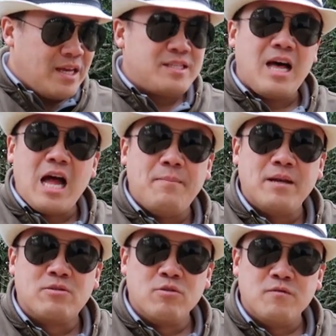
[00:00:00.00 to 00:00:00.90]
is the
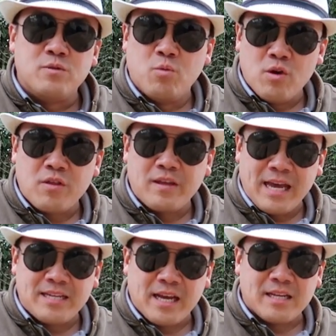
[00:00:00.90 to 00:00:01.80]
Ardbeg Grooves worth
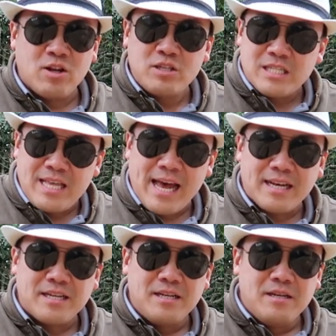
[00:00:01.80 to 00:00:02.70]
getting, not just
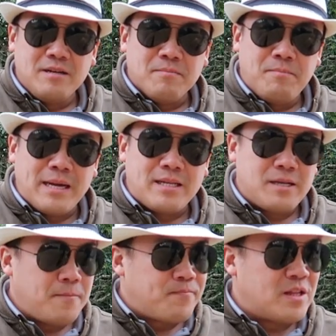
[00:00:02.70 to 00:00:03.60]
that,
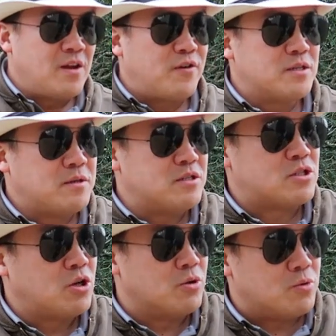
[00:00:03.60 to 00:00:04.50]
but the difference between
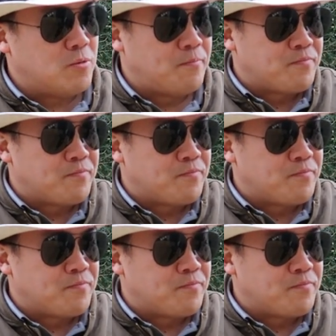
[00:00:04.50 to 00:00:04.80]
the two.